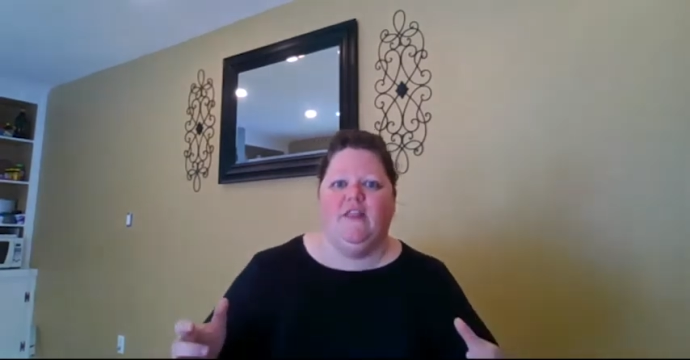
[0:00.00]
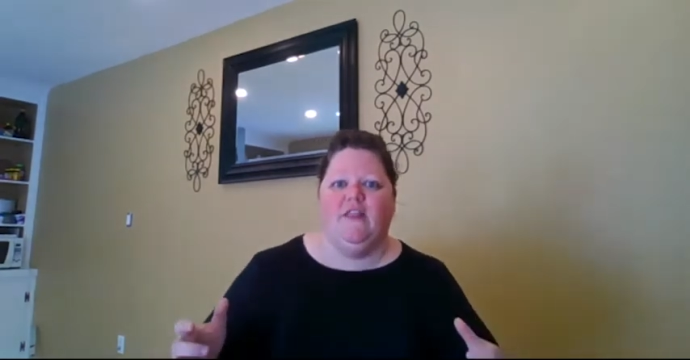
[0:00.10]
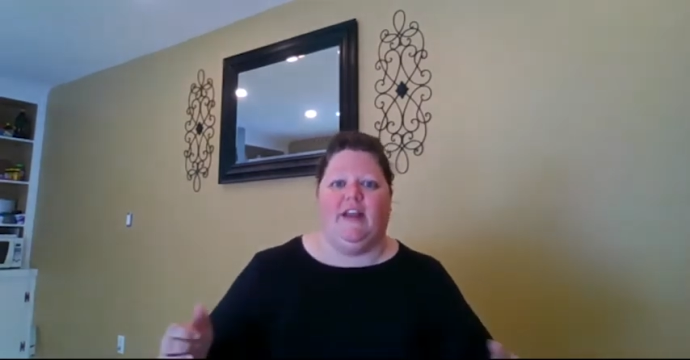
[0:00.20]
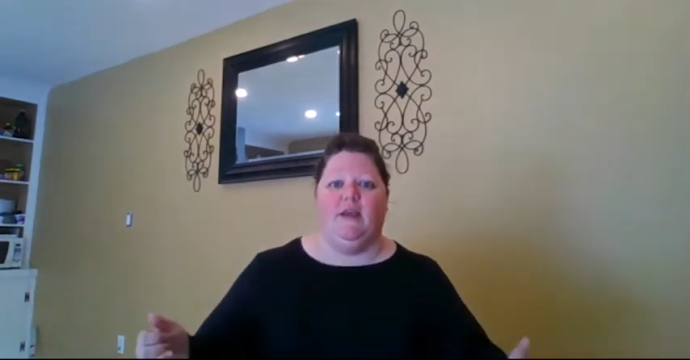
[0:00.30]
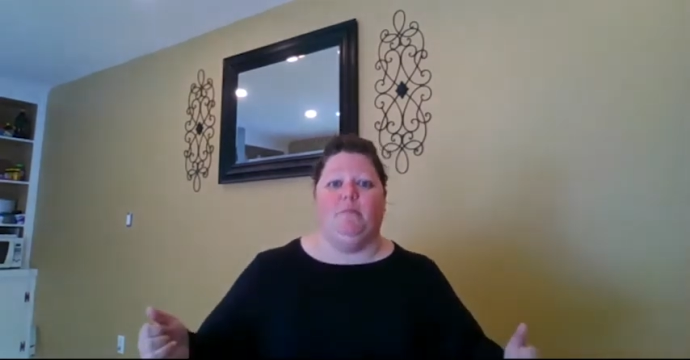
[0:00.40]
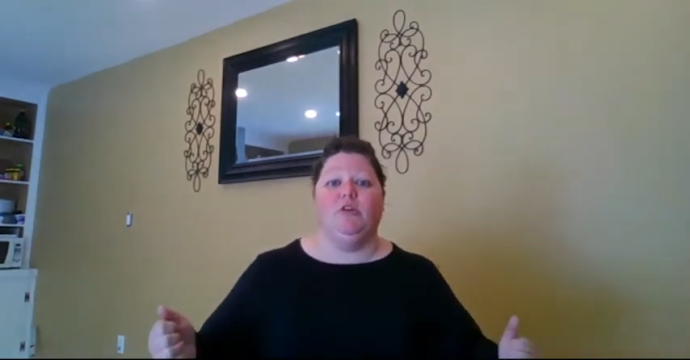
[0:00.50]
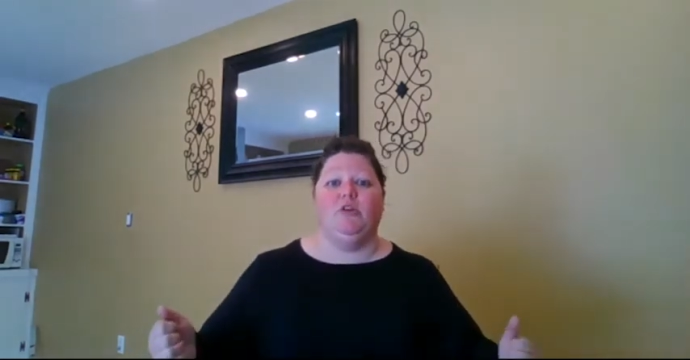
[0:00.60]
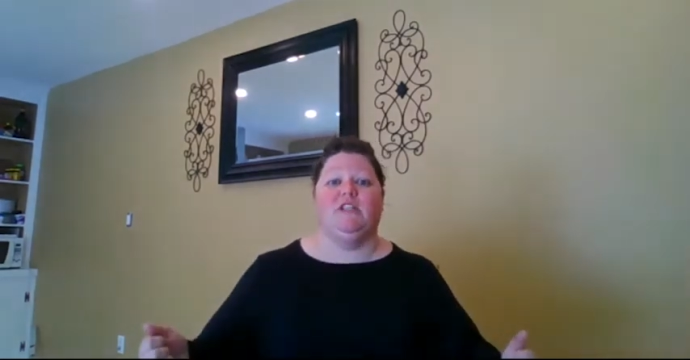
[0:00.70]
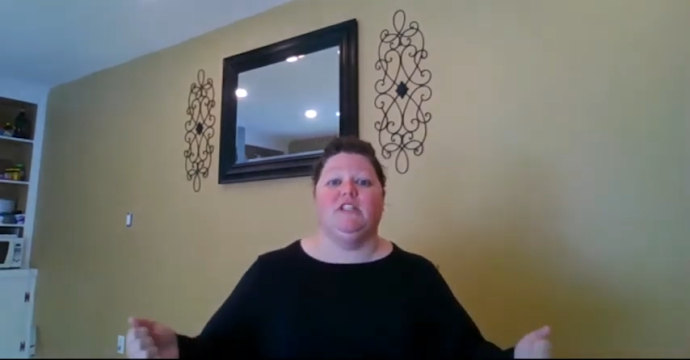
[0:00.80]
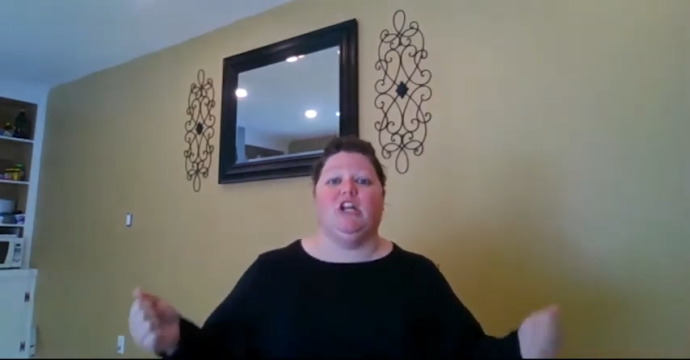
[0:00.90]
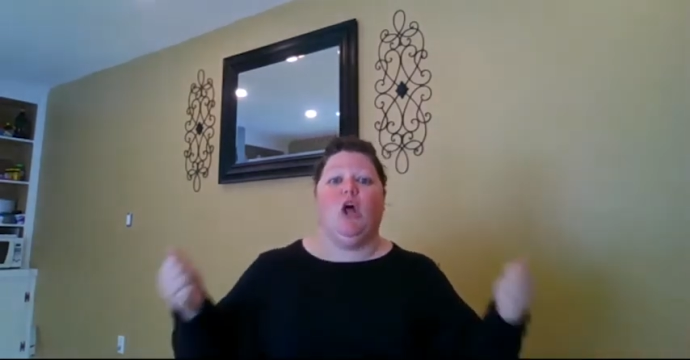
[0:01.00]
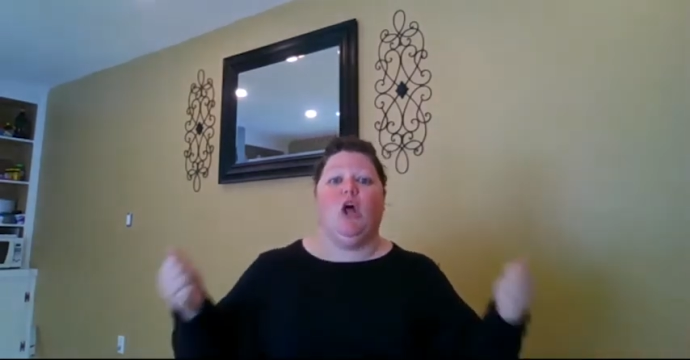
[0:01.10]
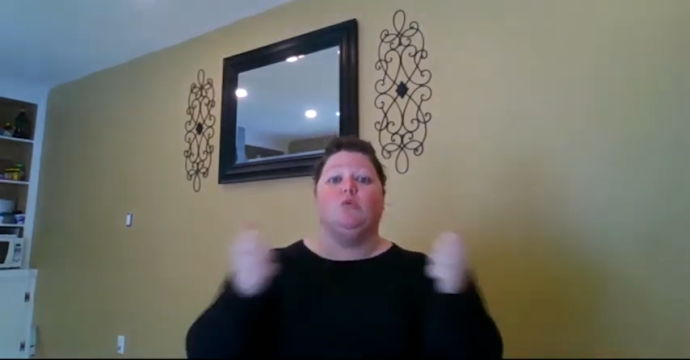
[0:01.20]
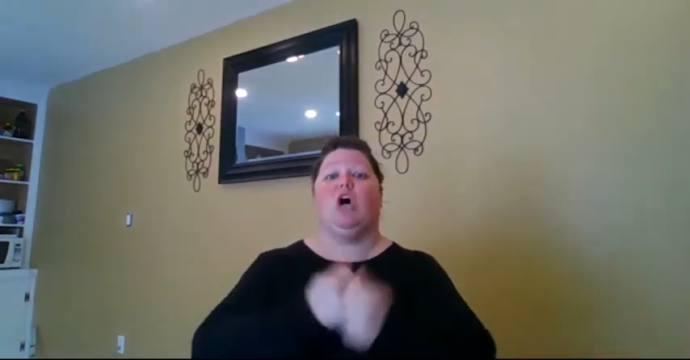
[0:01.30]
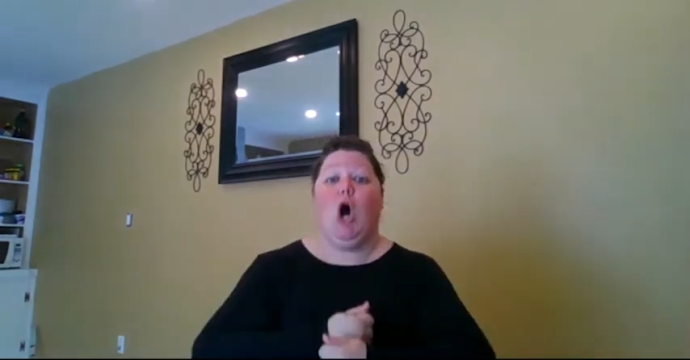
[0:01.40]
that he puts his
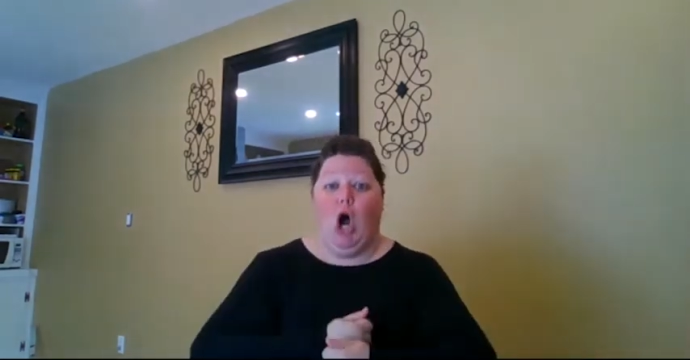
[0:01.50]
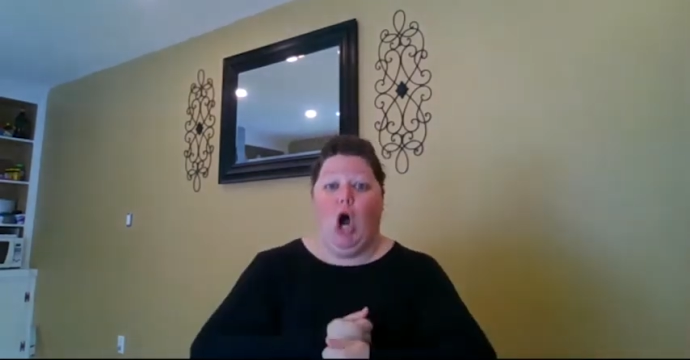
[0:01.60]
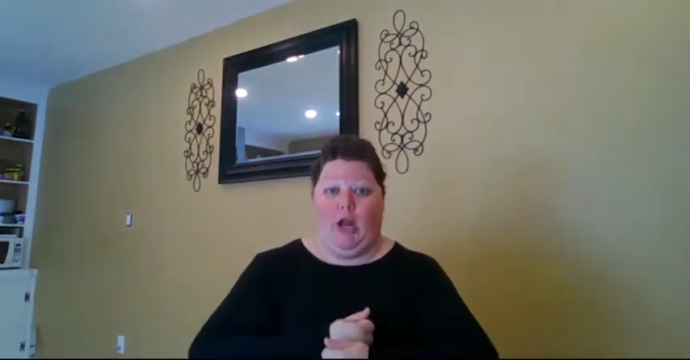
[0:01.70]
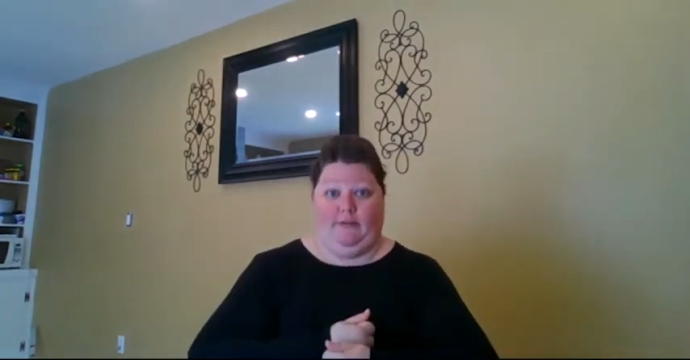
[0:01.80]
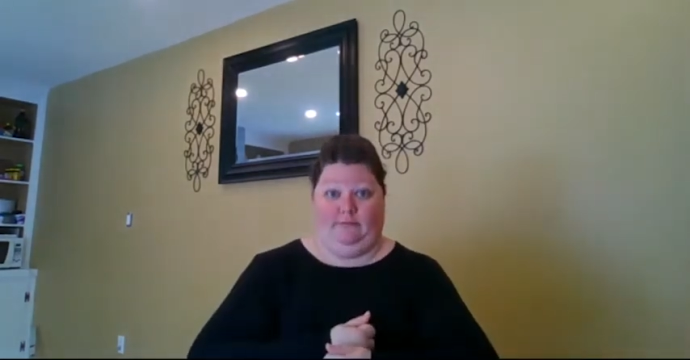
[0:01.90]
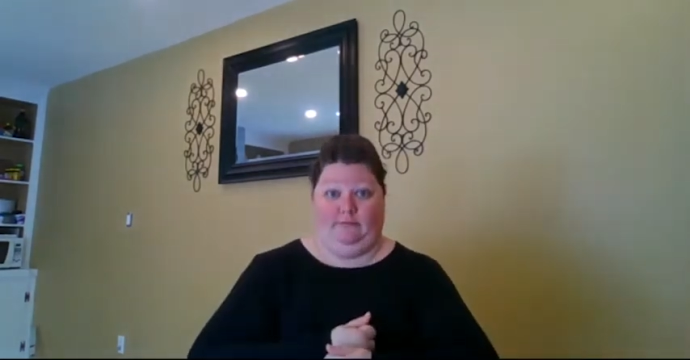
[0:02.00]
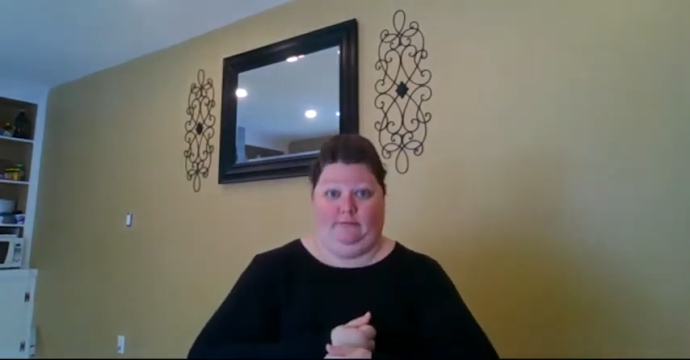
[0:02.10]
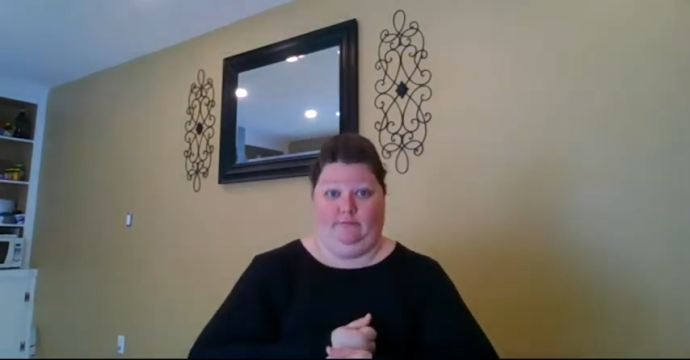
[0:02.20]
clothes on.